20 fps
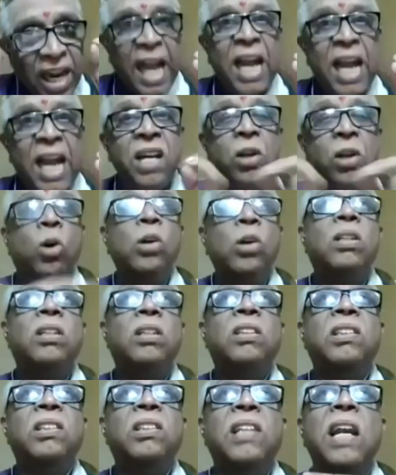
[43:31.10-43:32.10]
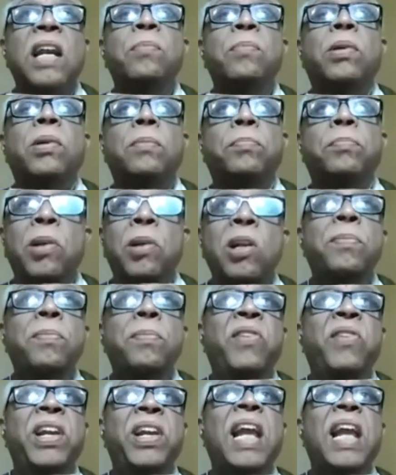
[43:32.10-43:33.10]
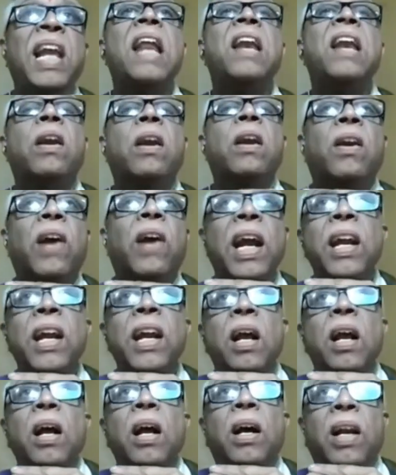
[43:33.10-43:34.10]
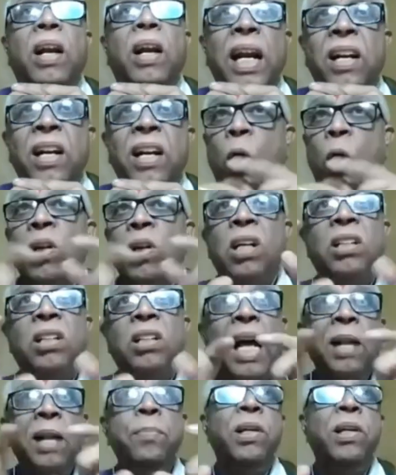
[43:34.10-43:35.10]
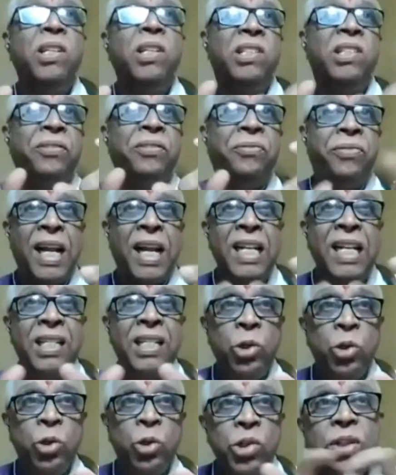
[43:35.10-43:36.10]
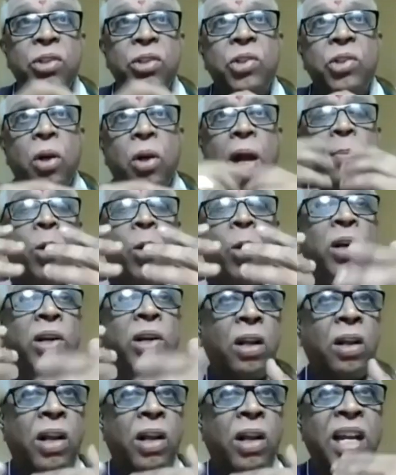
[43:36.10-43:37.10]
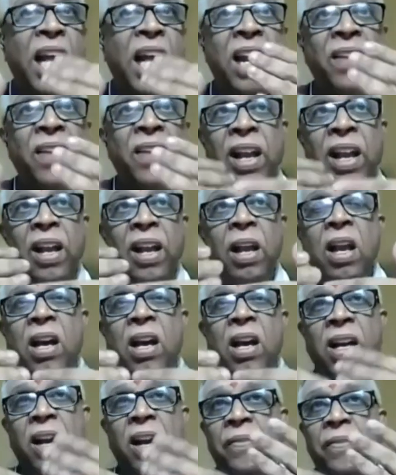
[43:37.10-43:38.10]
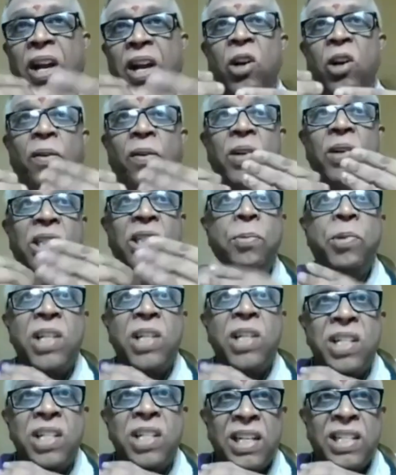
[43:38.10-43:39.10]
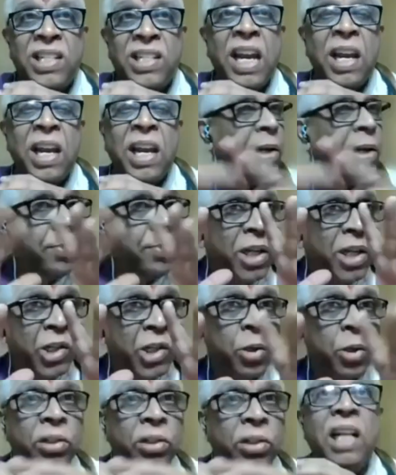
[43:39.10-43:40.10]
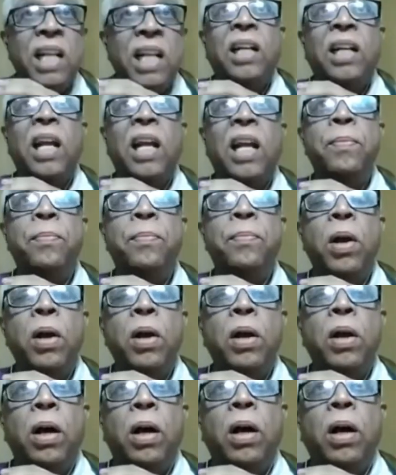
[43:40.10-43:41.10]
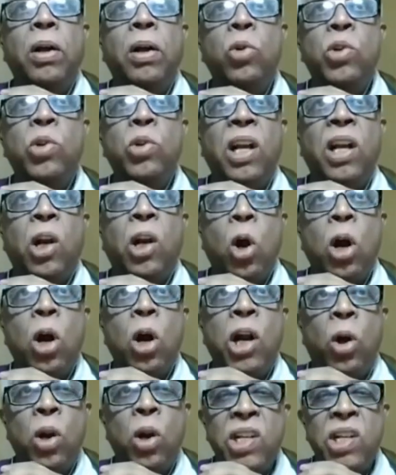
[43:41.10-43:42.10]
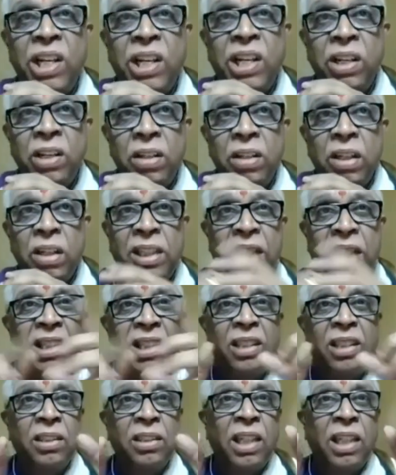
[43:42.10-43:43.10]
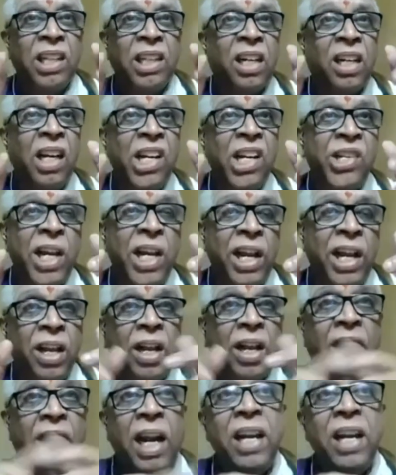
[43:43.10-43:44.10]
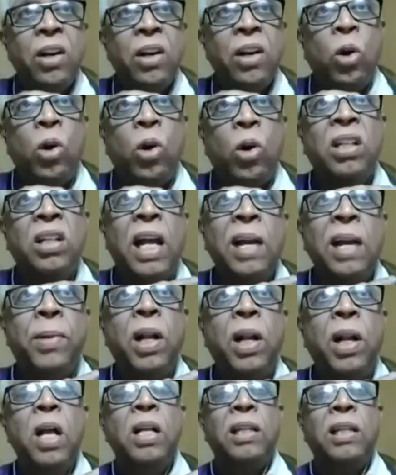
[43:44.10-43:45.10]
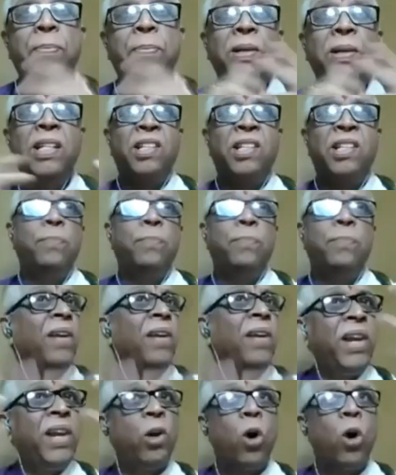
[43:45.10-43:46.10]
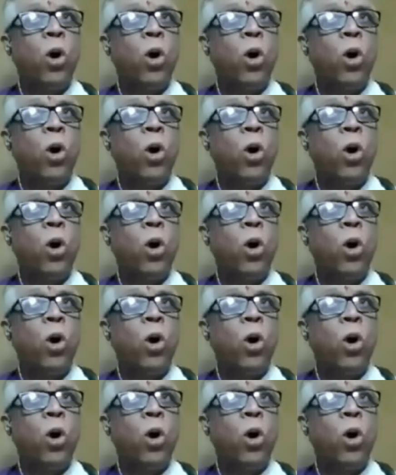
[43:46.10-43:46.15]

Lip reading: can conquer this animal. Believe me, we can, right? Right? Conquer the animal is a phrase used. So I'm not in any way referring to our scriptures as animal. Please don't think that I'm using a wrong analogy here. That's a cliche, right? Conquer the animal. That means it's something very